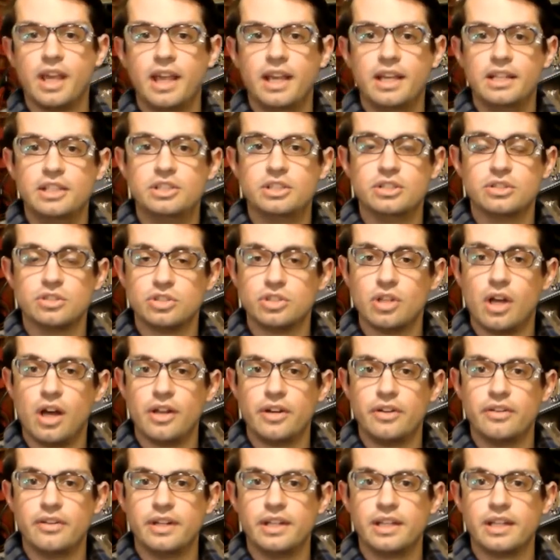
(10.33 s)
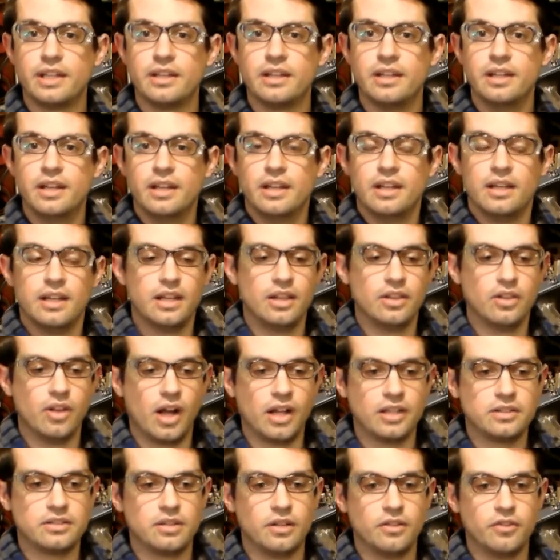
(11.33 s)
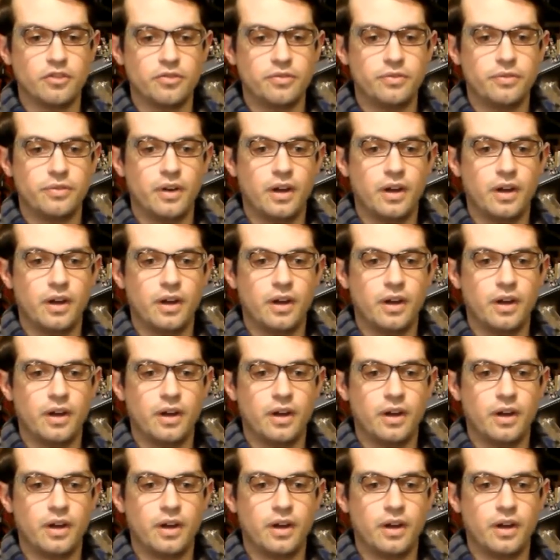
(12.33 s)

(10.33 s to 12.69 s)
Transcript: gauge and soldering and lots of